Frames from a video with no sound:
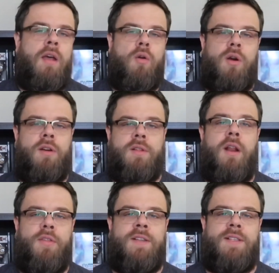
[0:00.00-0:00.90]
or, you
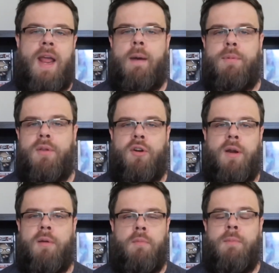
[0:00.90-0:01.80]
know, things that happen
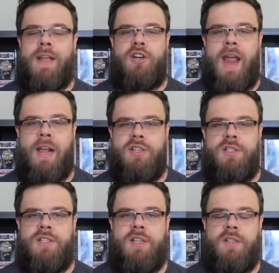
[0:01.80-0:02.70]
during major
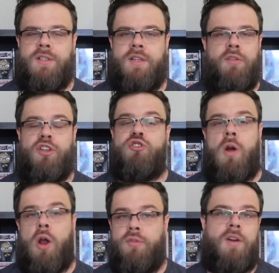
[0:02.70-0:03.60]
action scenes. You know, the
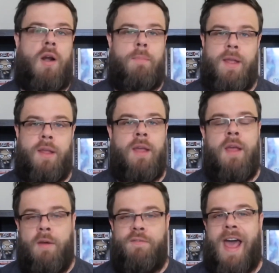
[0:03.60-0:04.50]
drones are a big
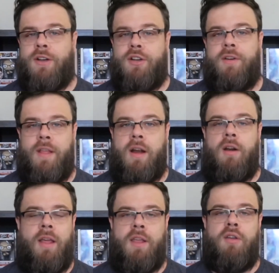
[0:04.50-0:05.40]
factor there.
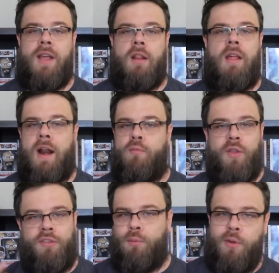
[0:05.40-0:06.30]
Like, you get a lot of
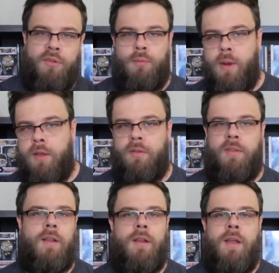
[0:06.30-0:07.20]
whiz, whiz, whiz
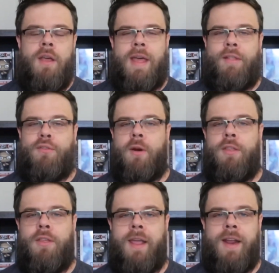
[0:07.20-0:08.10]
and that sort
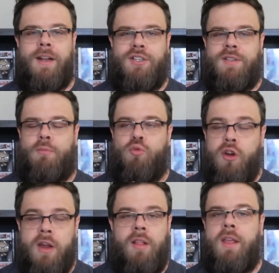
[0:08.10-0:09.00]
of thing. And it's just a
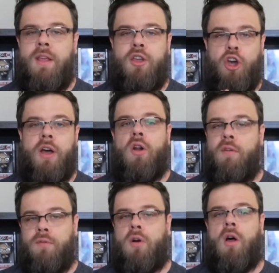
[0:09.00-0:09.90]
really good
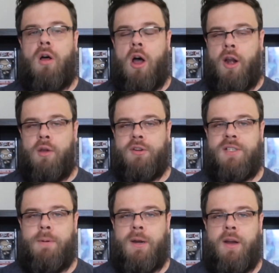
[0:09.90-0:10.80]
overall audio
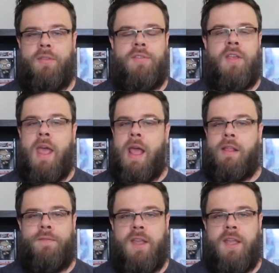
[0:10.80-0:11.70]
experience.
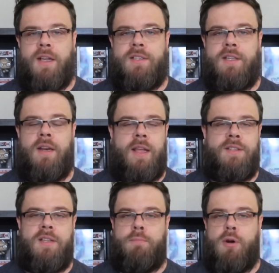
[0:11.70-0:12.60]
LFE kicks in
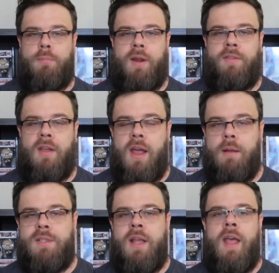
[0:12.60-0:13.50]
nice and appropriate
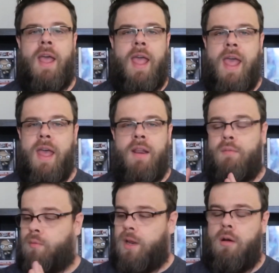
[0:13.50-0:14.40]
times.
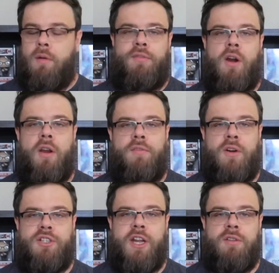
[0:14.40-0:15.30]
And, you know, as far as
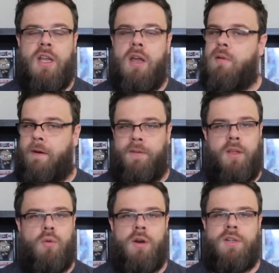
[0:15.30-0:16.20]
front channels go,
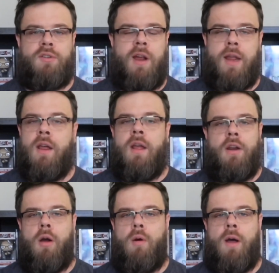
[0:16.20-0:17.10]
everything works great.
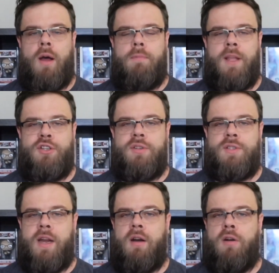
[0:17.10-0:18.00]
No issues
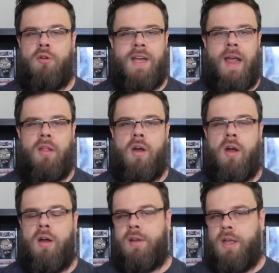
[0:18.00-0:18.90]
there, no
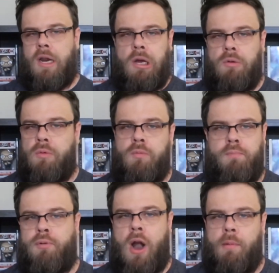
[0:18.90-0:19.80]
dialogue, you know,
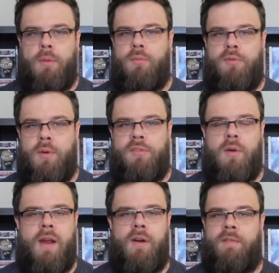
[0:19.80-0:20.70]
problems
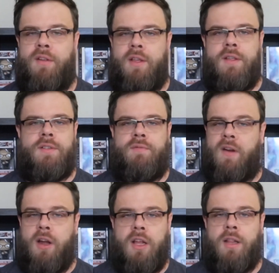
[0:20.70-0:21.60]
whatsoever. Everything's
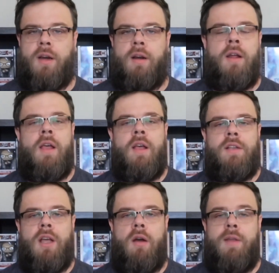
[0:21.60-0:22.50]
very clear.
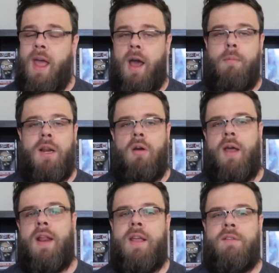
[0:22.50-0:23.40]
So yeah, I'm gonna go
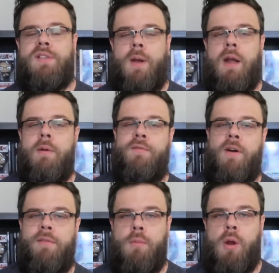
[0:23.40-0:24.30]
ahead and give Spider-Man
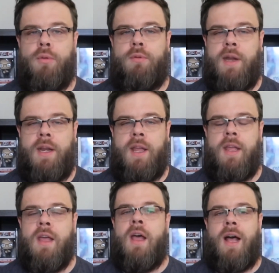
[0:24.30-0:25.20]
Far From Home
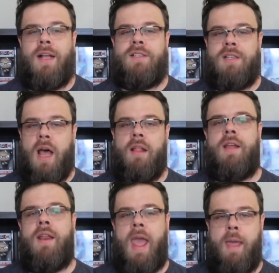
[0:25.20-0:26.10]
3D a
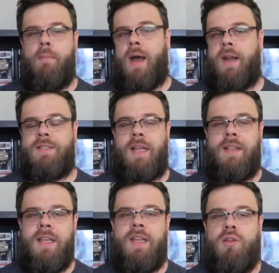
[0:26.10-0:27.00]
solid A-. I
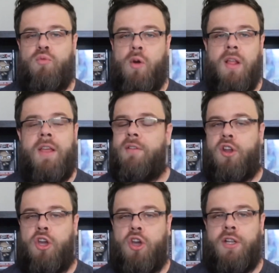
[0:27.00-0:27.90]
think it really is a
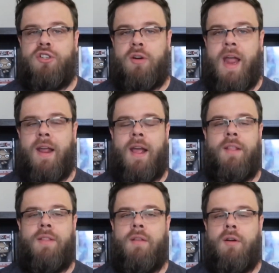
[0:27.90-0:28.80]
good
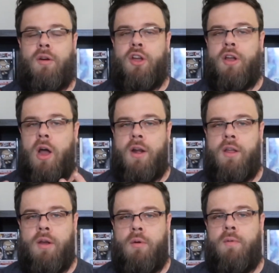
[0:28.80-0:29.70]
track, or a good
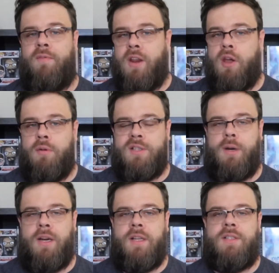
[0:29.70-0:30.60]
audio video
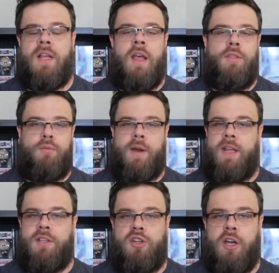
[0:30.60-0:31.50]
experience.
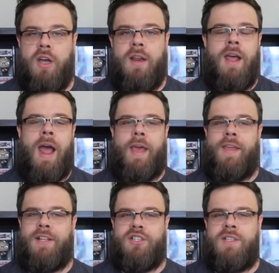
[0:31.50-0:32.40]
3D's good. I
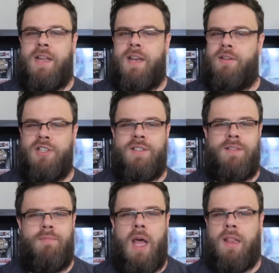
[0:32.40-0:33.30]
think it just needed just
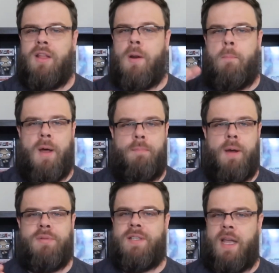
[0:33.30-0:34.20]
a little bump
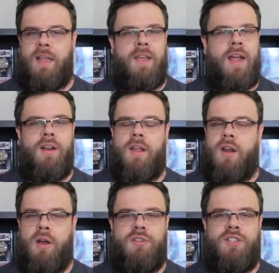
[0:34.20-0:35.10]
up slightly, you
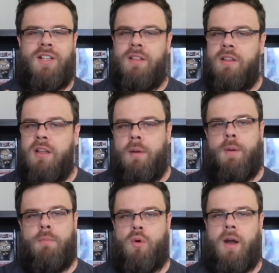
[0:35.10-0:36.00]
know, just a little
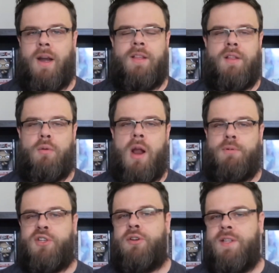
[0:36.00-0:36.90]
bit more. I think there were
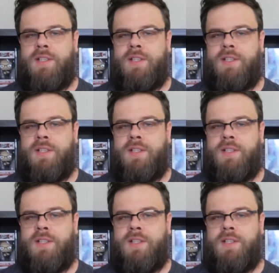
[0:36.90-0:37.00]
opportunities